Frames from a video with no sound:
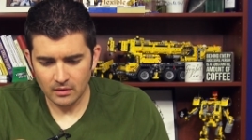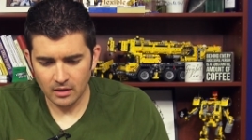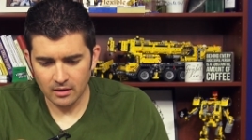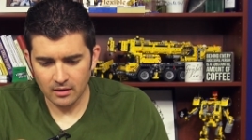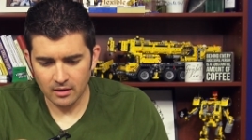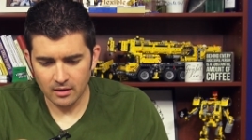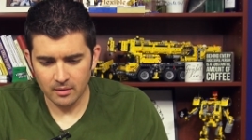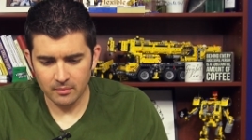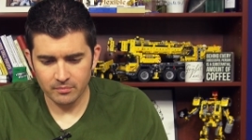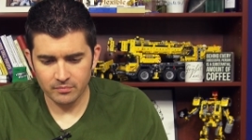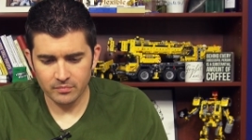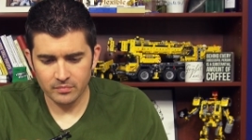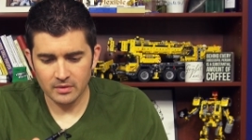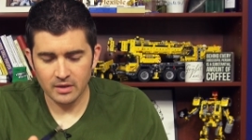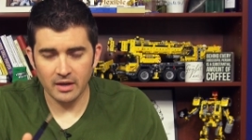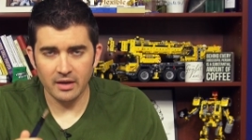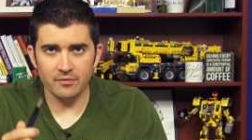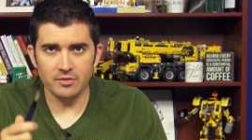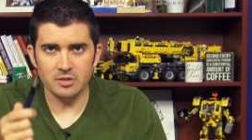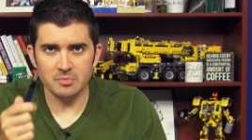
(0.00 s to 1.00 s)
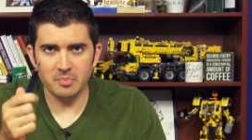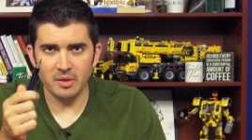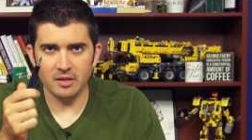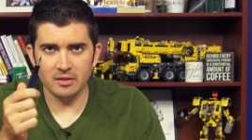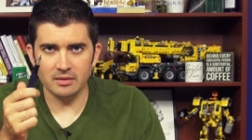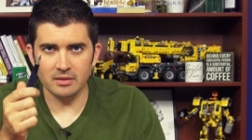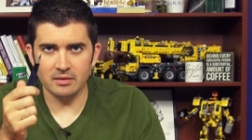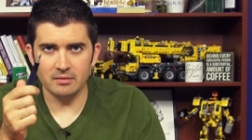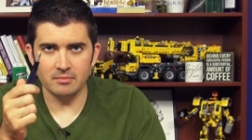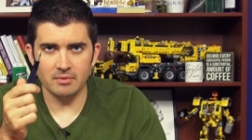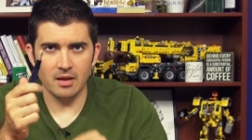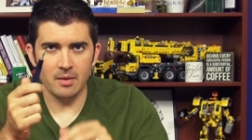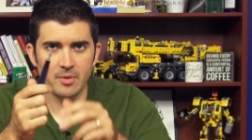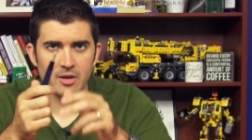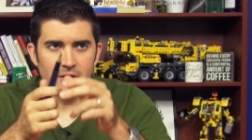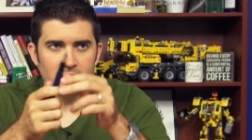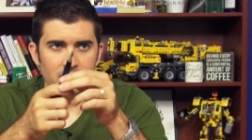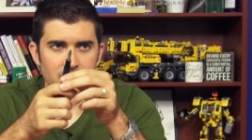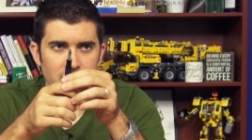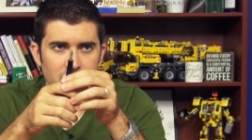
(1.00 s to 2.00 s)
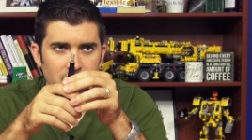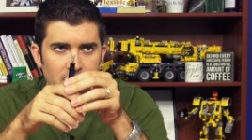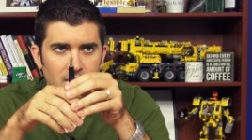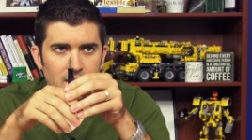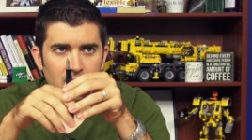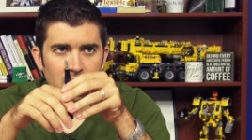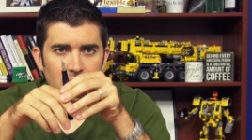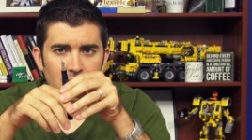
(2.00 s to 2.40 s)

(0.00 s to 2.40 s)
um, I have this Pelikan M800.